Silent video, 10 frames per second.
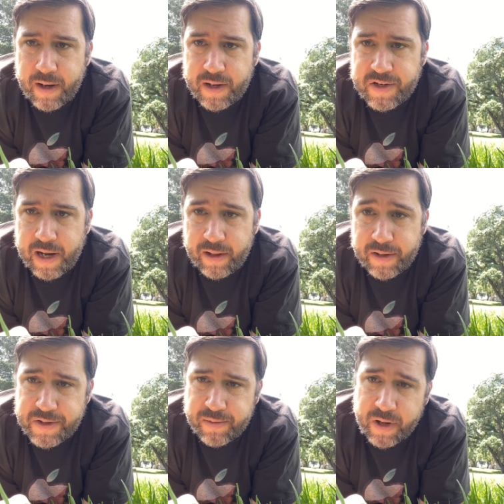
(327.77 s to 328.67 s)

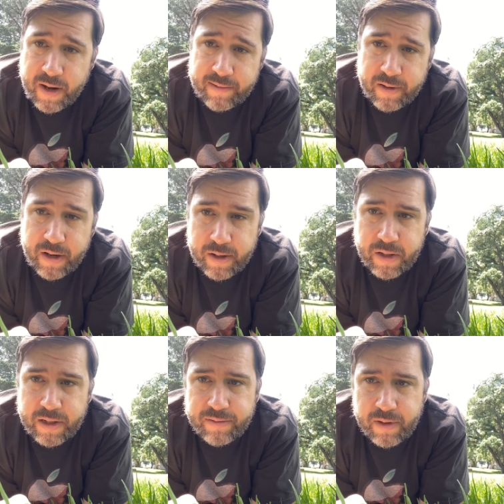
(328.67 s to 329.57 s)
challenge you're recovering or
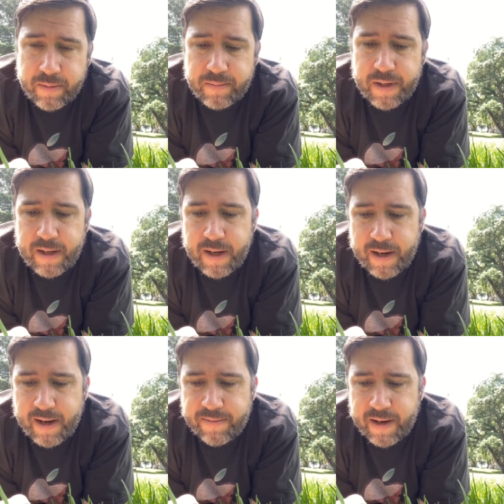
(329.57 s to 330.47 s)
healing from.
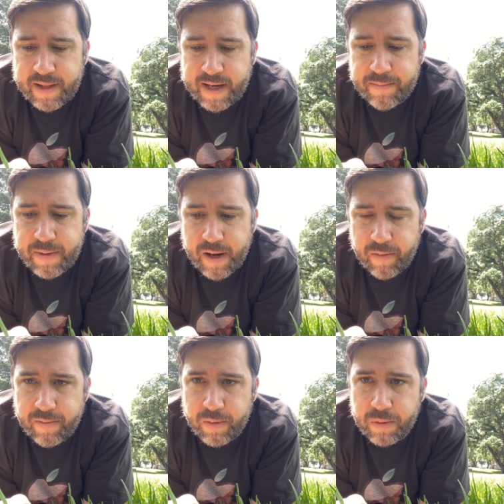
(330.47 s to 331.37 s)
I find that can be
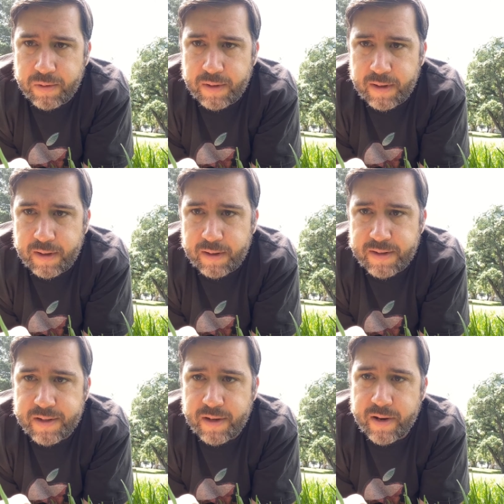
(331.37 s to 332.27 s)
helpful
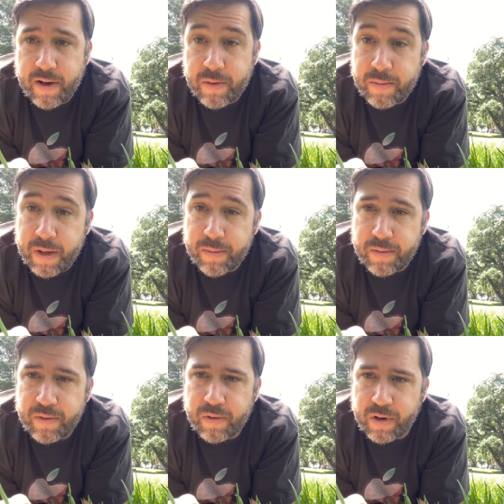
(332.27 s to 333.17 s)
to talk to other
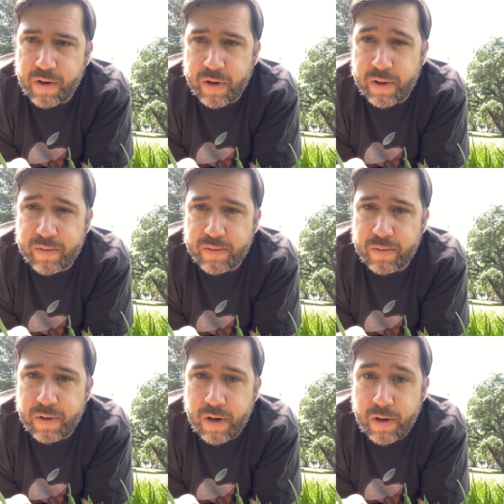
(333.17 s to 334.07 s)
people who are going through
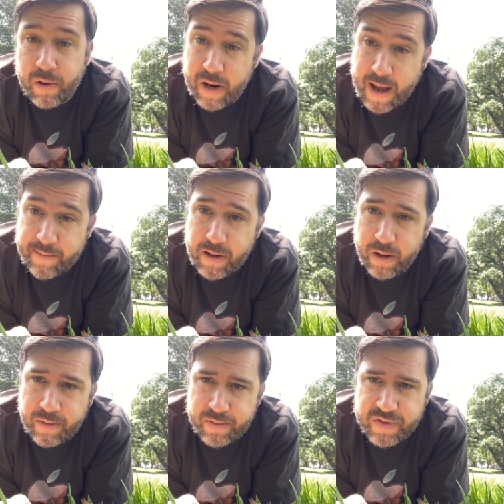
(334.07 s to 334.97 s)
or have
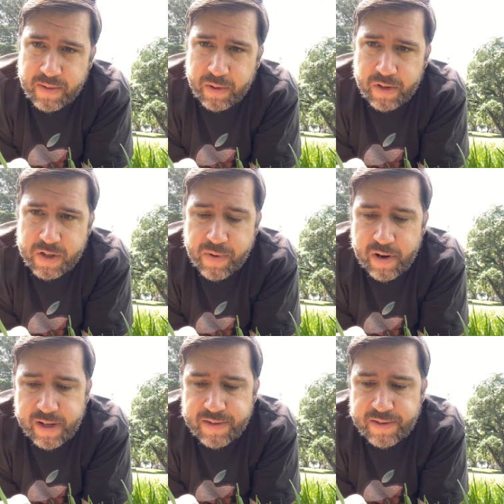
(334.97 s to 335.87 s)
gone through similar
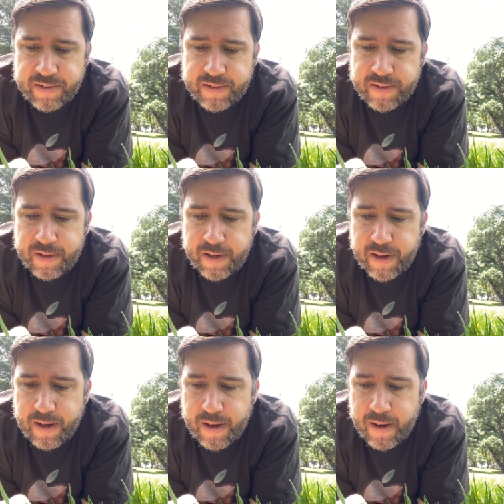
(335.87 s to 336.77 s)
experiences.
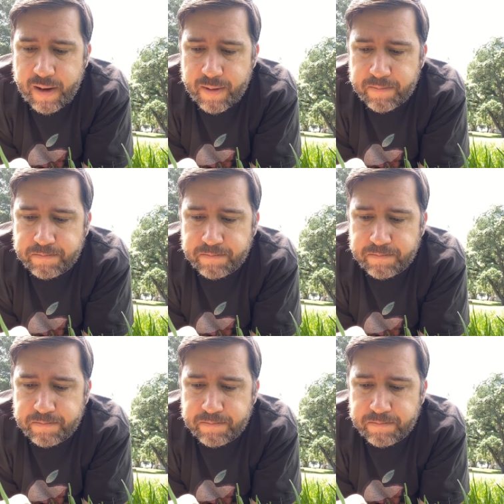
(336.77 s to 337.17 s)
For